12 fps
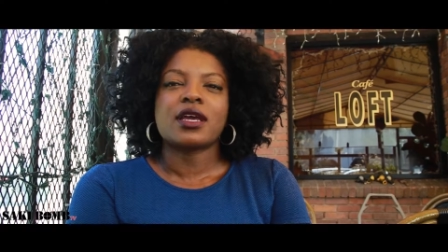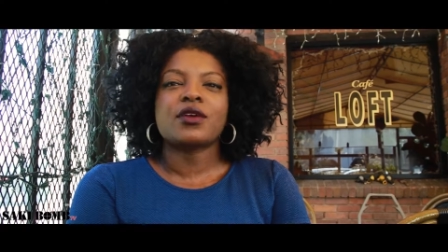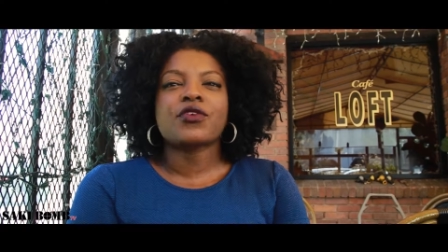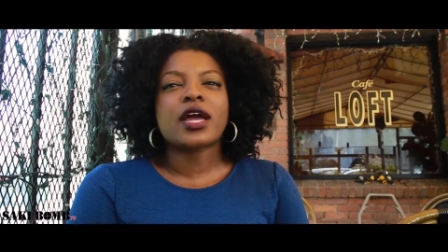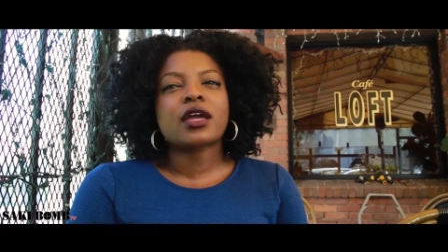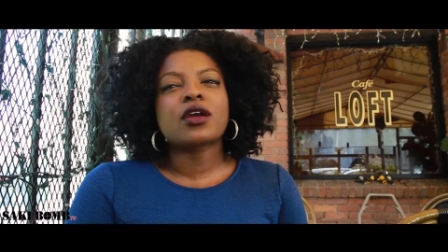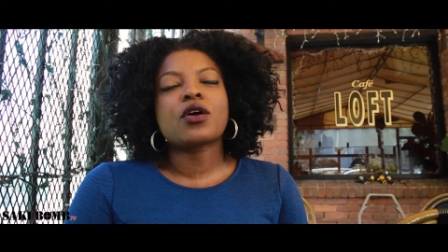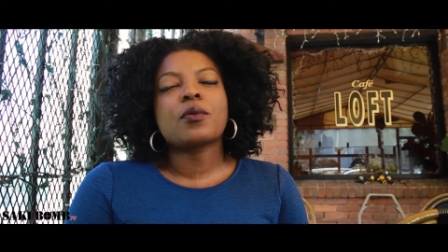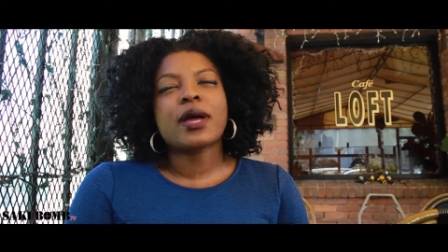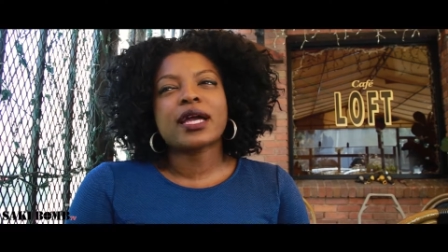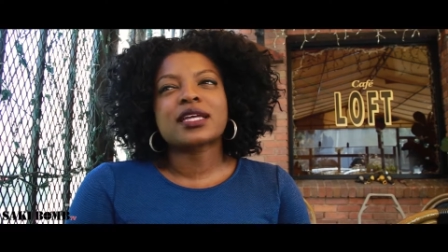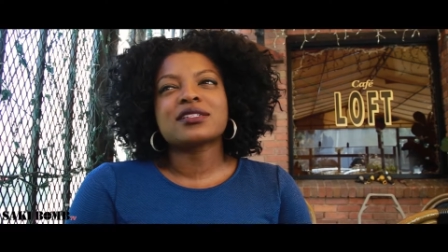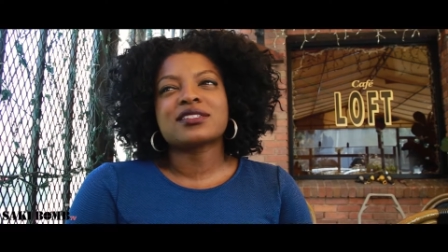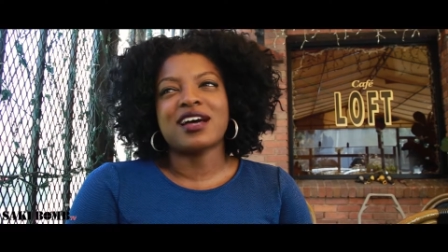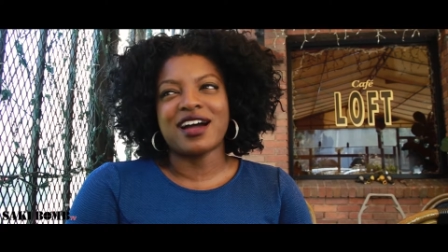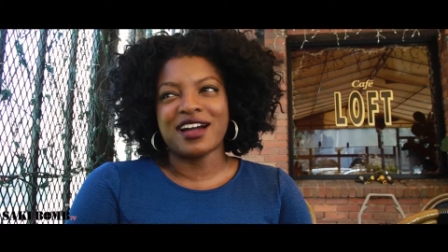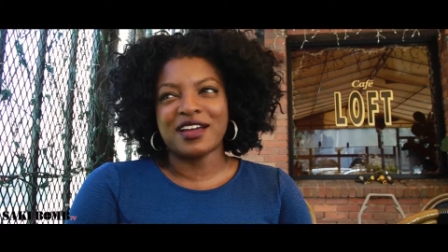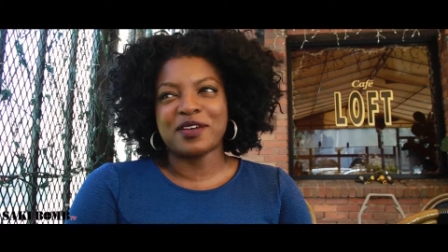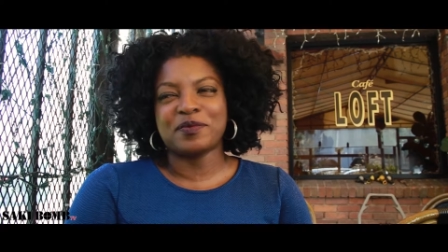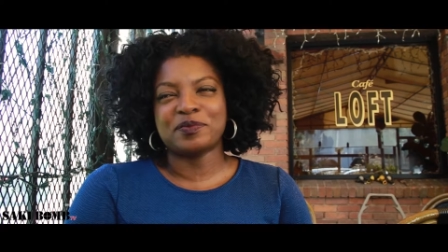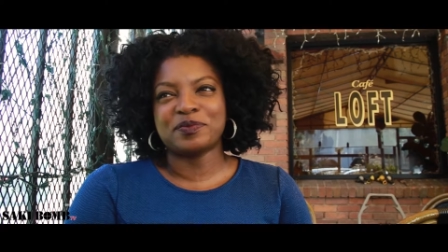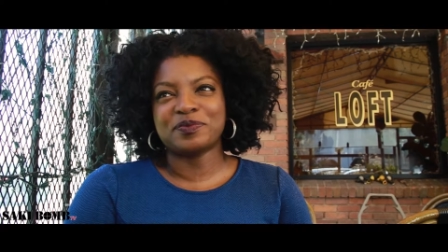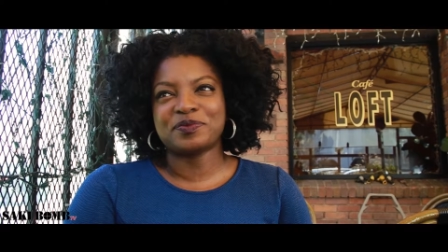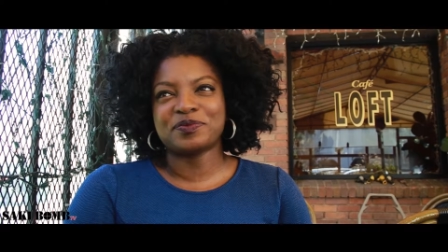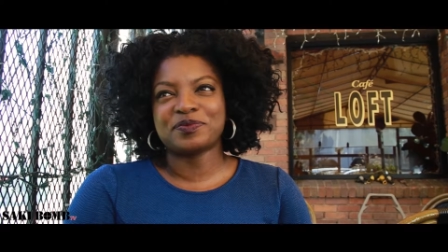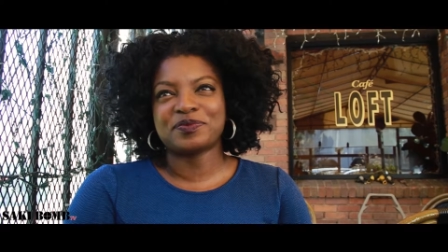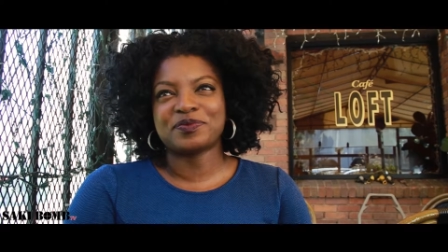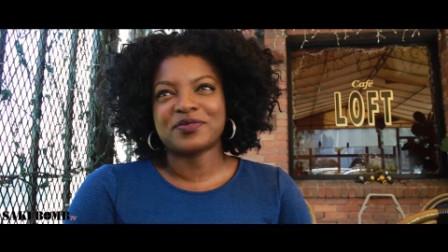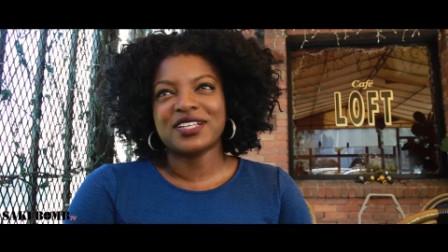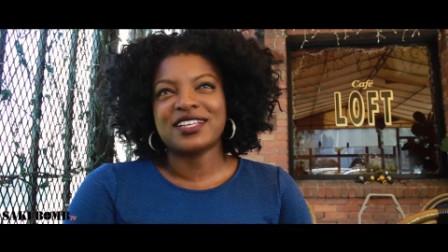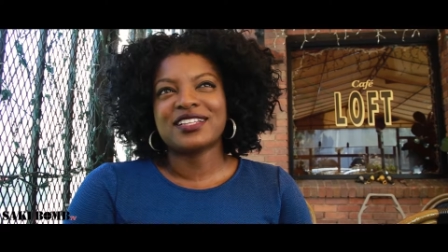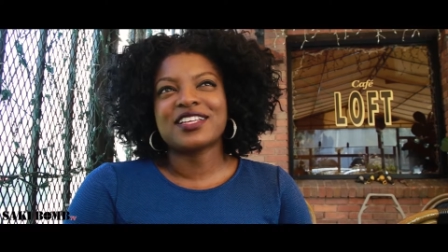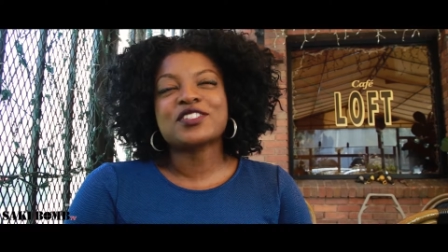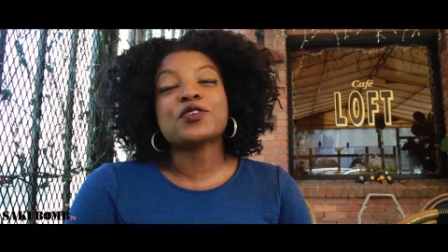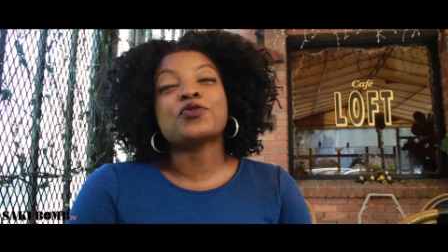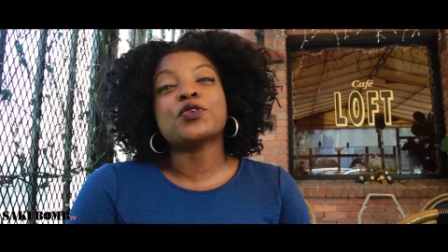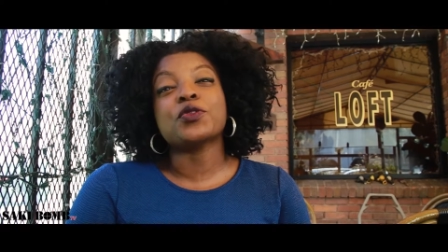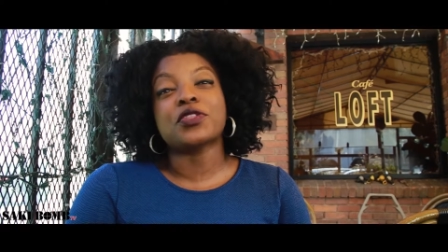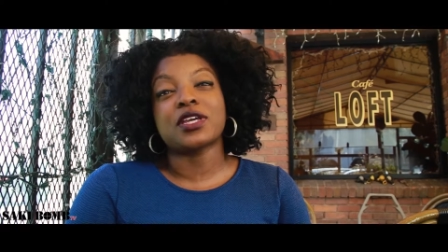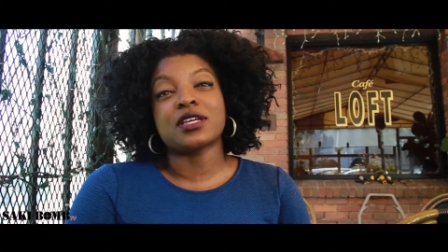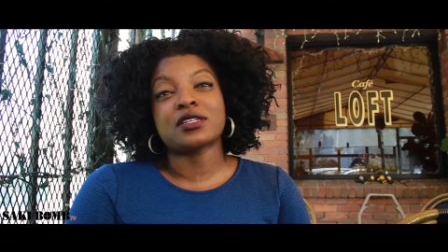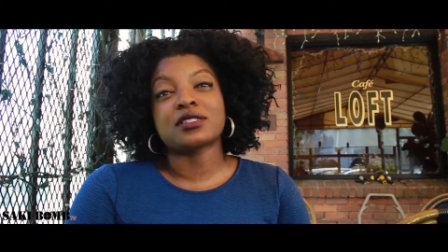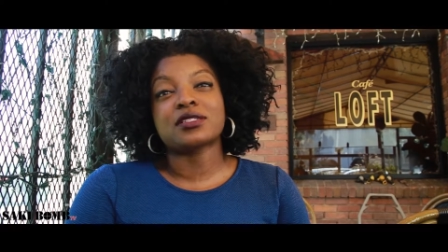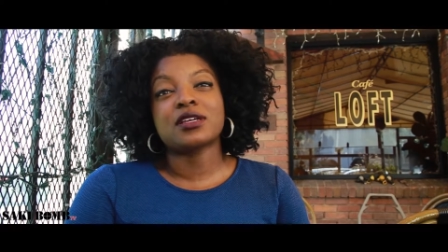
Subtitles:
If I could go back in time, there's a few things.